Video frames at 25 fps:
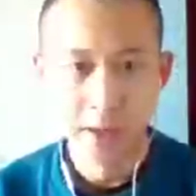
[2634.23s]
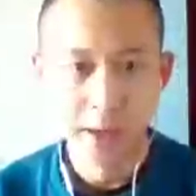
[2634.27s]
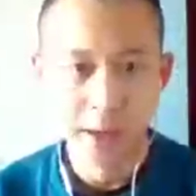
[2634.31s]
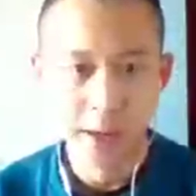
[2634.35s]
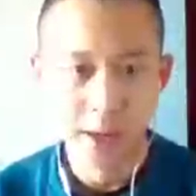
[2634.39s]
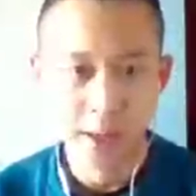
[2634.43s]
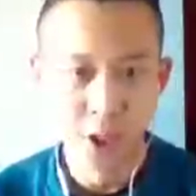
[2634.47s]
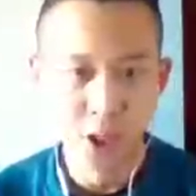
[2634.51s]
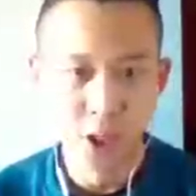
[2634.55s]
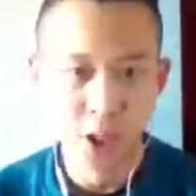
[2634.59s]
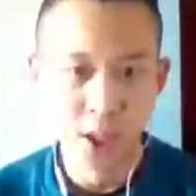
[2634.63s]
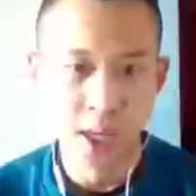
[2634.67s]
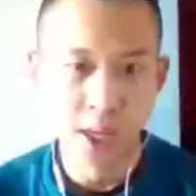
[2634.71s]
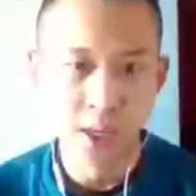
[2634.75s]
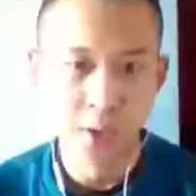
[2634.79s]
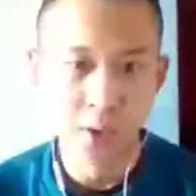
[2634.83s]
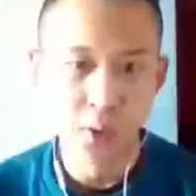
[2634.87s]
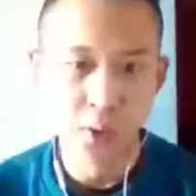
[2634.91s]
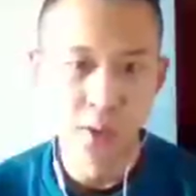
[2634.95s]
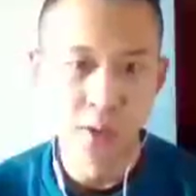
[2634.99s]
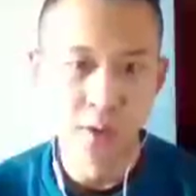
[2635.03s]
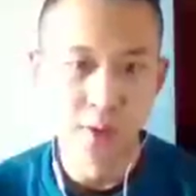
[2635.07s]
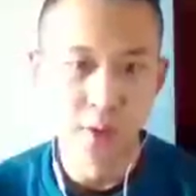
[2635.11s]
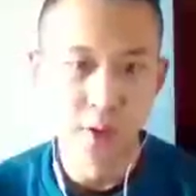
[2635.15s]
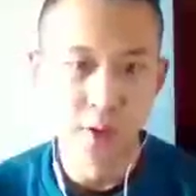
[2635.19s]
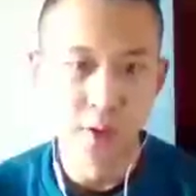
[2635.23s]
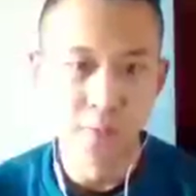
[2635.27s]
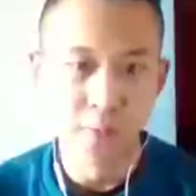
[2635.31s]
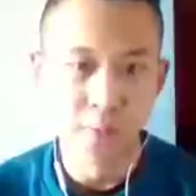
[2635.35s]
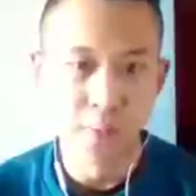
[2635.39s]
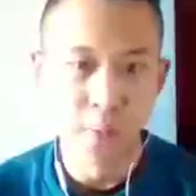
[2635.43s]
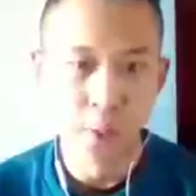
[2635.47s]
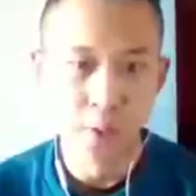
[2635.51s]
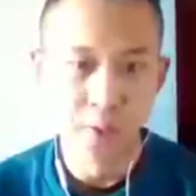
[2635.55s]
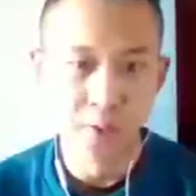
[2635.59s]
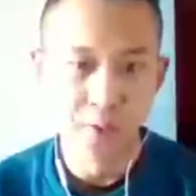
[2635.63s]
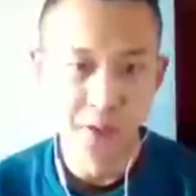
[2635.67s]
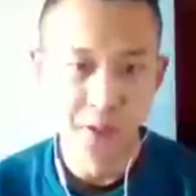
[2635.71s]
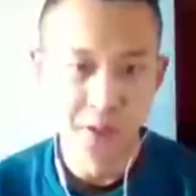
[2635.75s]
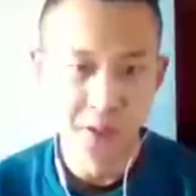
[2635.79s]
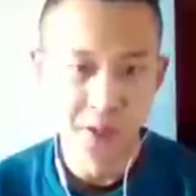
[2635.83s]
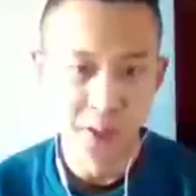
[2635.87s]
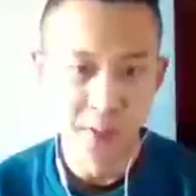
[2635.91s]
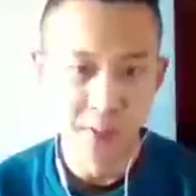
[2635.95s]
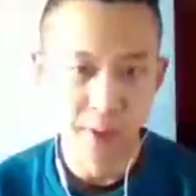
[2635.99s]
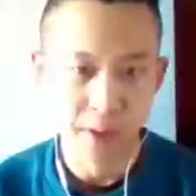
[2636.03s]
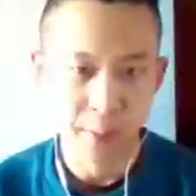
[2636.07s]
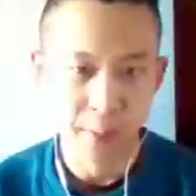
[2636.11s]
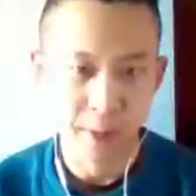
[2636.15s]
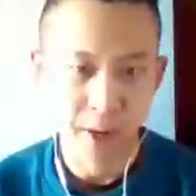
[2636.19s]
And she can't do any good forward
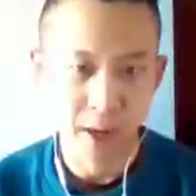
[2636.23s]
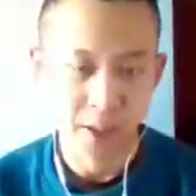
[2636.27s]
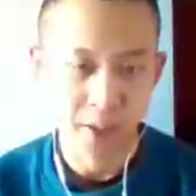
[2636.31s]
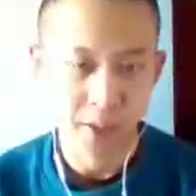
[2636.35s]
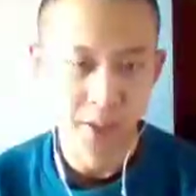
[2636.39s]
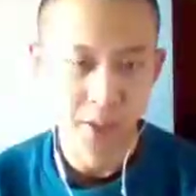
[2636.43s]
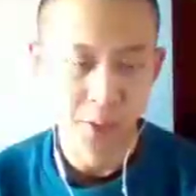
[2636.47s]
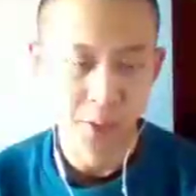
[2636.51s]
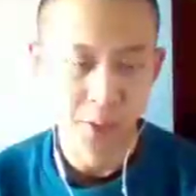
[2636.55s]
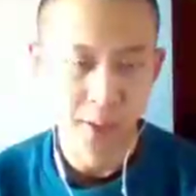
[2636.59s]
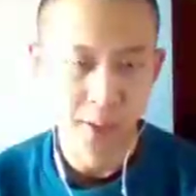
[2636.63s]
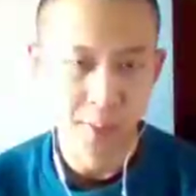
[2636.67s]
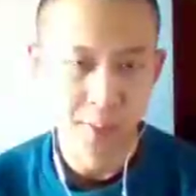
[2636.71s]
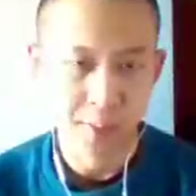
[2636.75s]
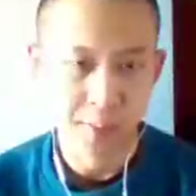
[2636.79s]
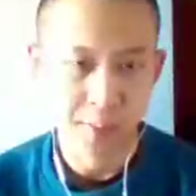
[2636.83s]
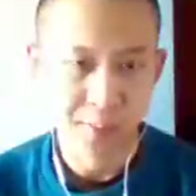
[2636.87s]
facing hitboxes, right?